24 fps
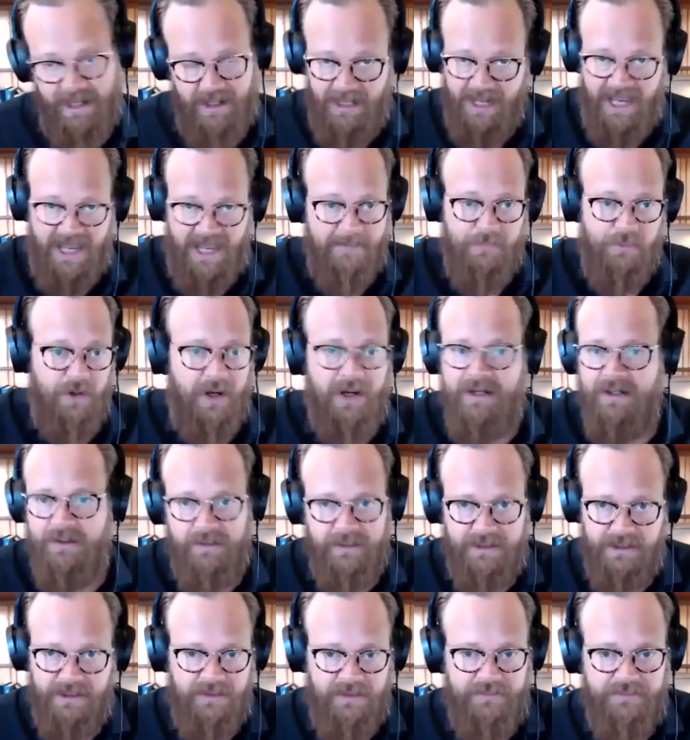
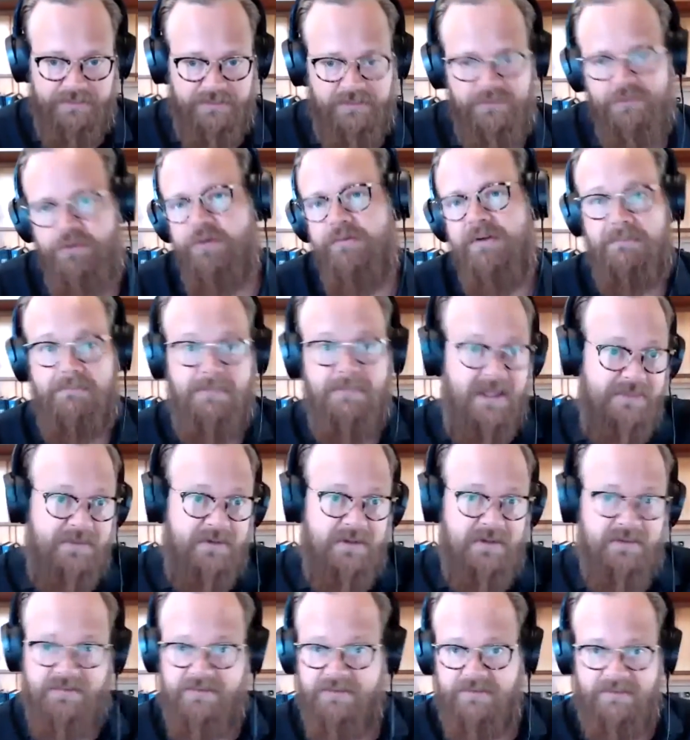admiring his sort of like
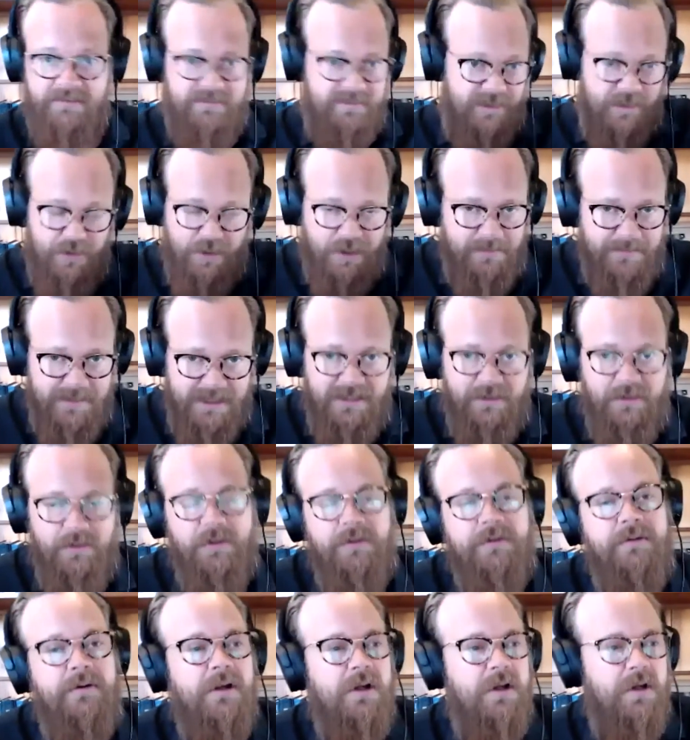Methodists, you know what I mean,
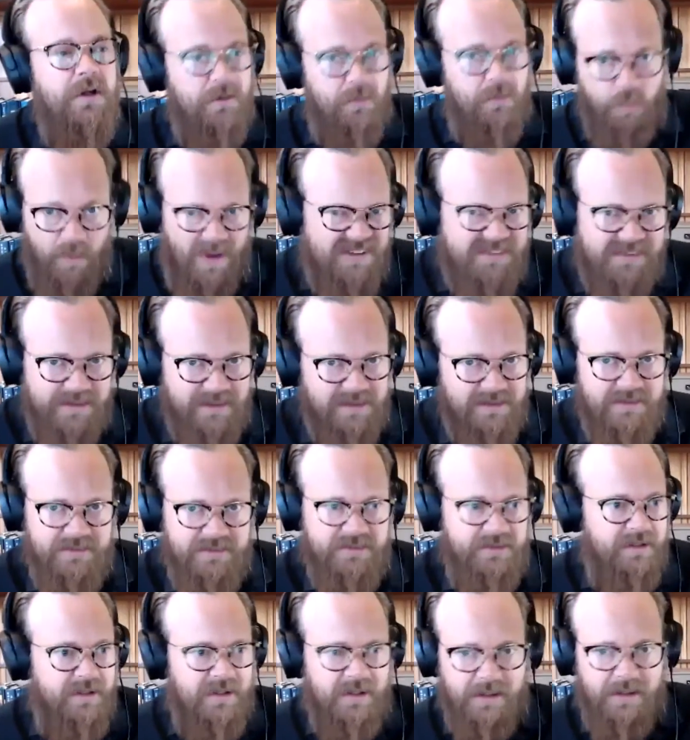or Wesleyans
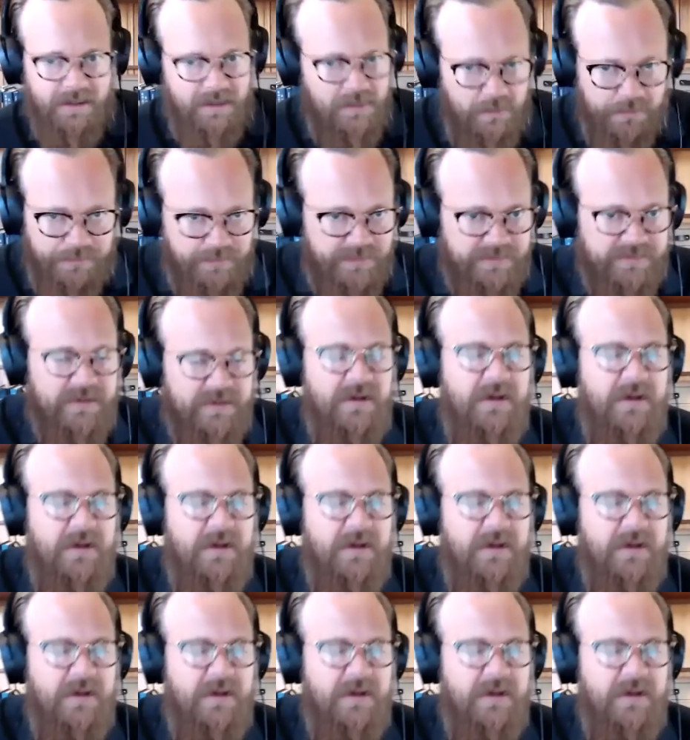or Lutherans.